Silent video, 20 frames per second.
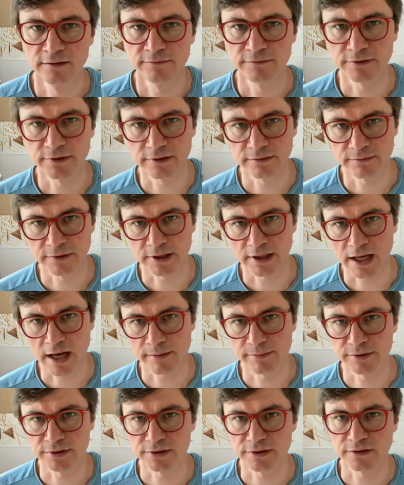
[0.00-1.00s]
Freedom in
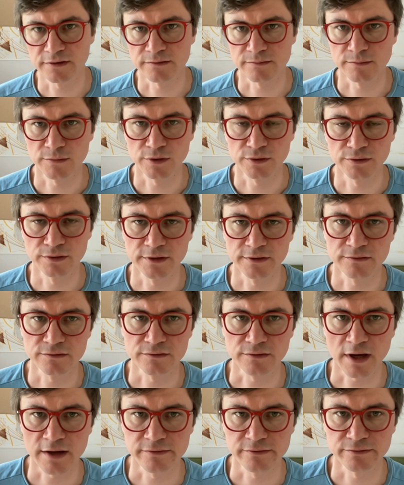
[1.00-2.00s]
capitalism only
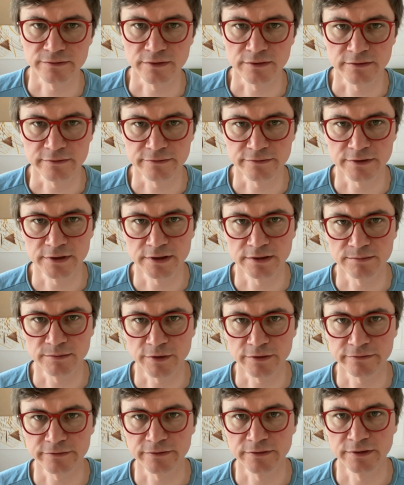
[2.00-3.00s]
strives for the freedom
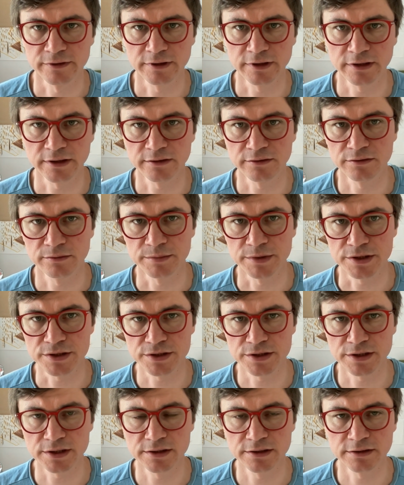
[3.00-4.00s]
of needing to be
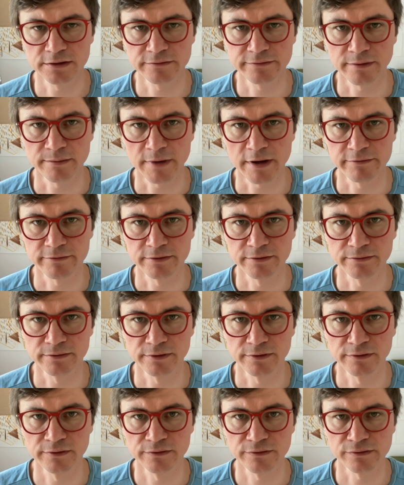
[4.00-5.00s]
shielded from
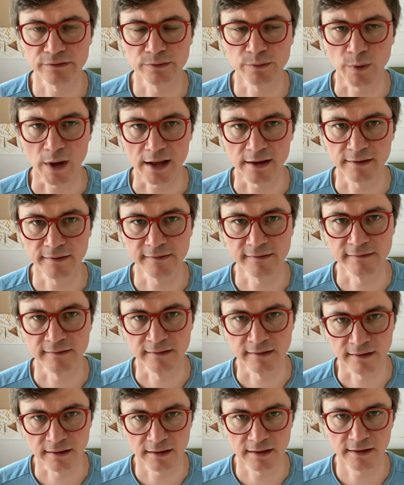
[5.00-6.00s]
everyone through wealth.
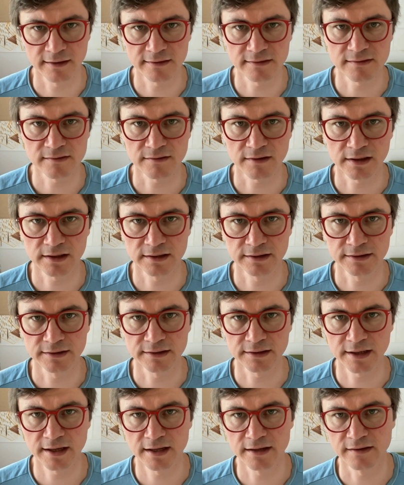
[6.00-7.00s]
Class struggle
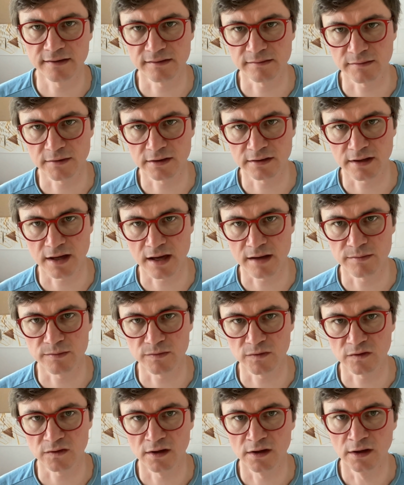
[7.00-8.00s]
denialism
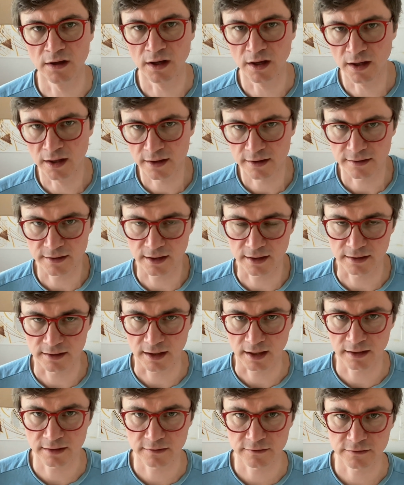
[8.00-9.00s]
claims that
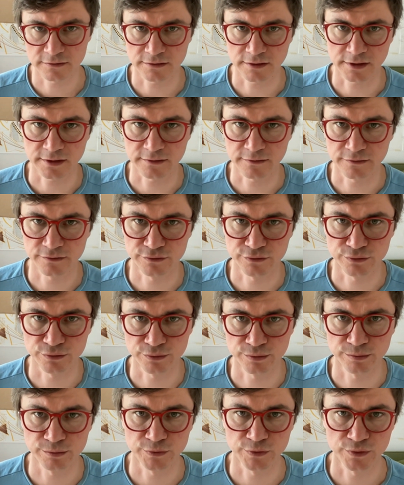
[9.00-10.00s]
any struggle is
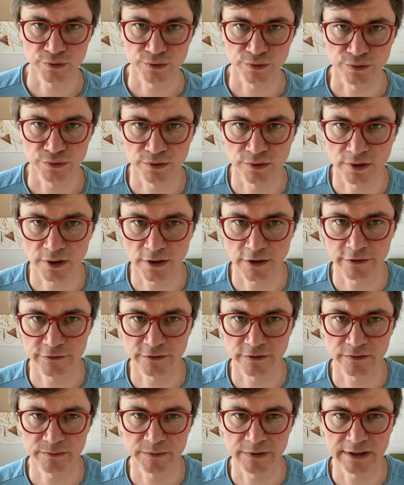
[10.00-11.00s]
doomed to
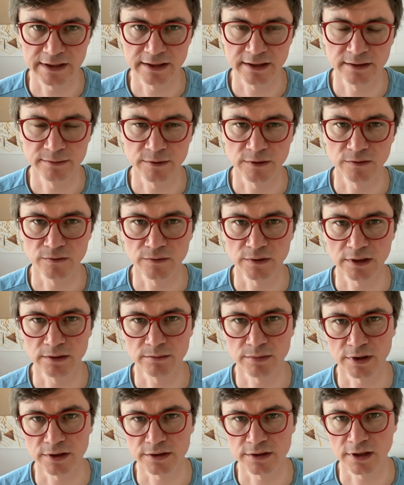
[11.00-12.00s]
always be between
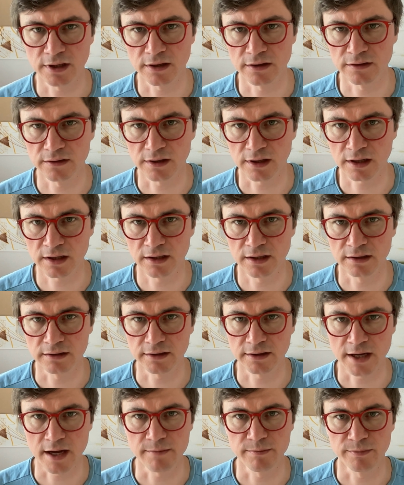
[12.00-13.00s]
particular
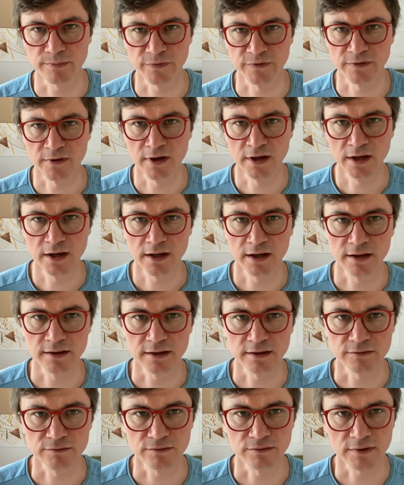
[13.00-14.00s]
camps and
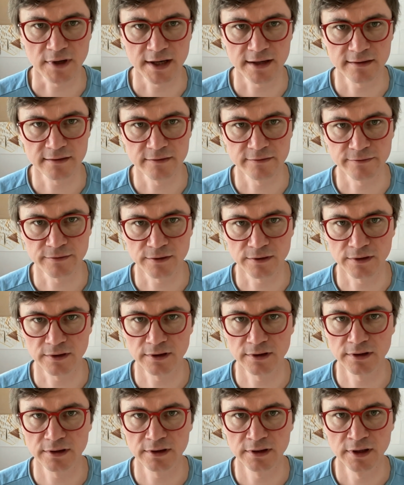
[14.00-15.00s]
that rights for
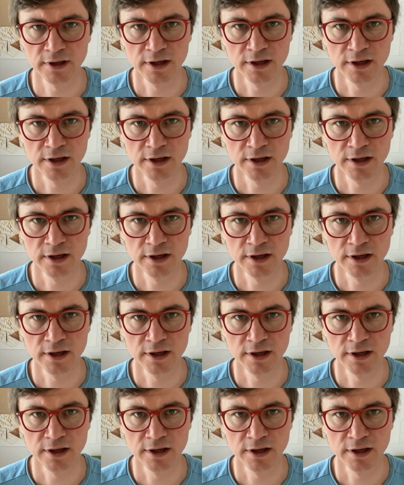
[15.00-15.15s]
all